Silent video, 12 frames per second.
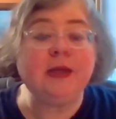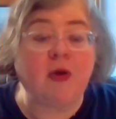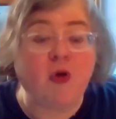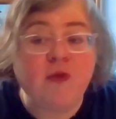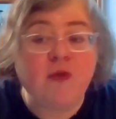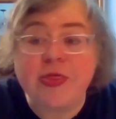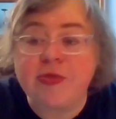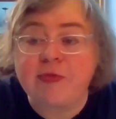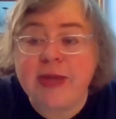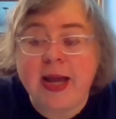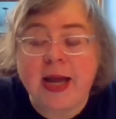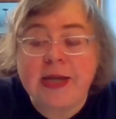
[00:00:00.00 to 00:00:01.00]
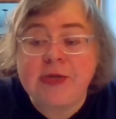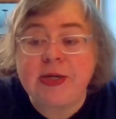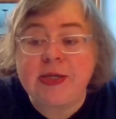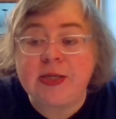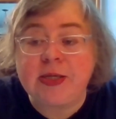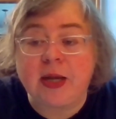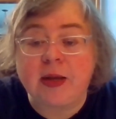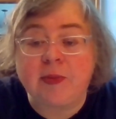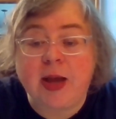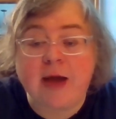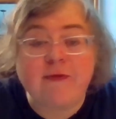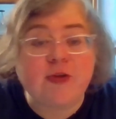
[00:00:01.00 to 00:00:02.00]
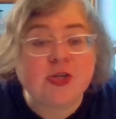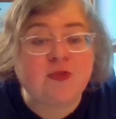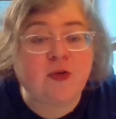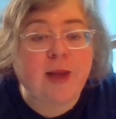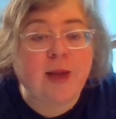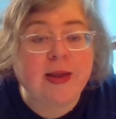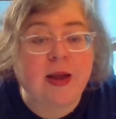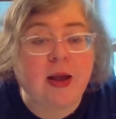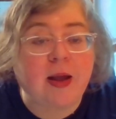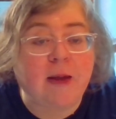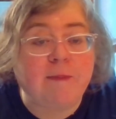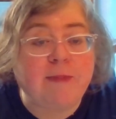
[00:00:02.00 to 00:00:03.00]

over 300 uh, covers for my uh,